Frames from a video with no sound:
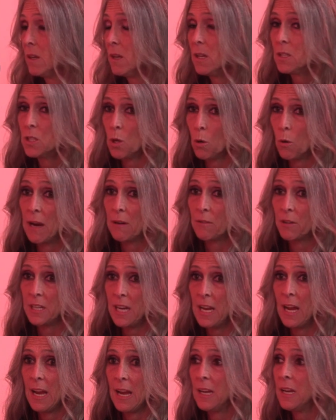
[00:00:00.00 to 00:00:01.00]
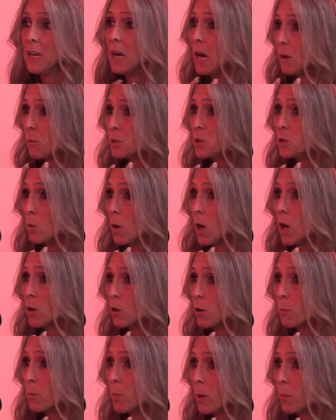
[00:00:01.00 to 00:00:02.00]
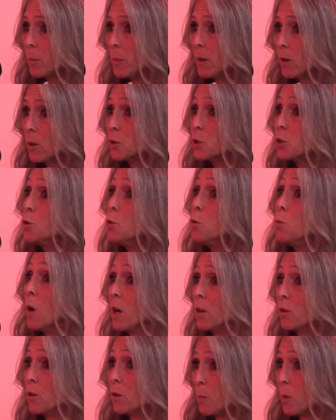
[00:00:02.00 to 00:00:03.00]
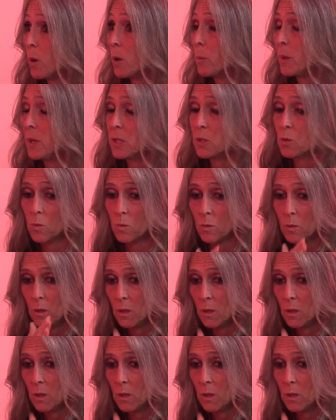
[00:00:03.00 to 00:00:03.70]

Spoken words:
So every day I would do 100 burpees or 200 burpees,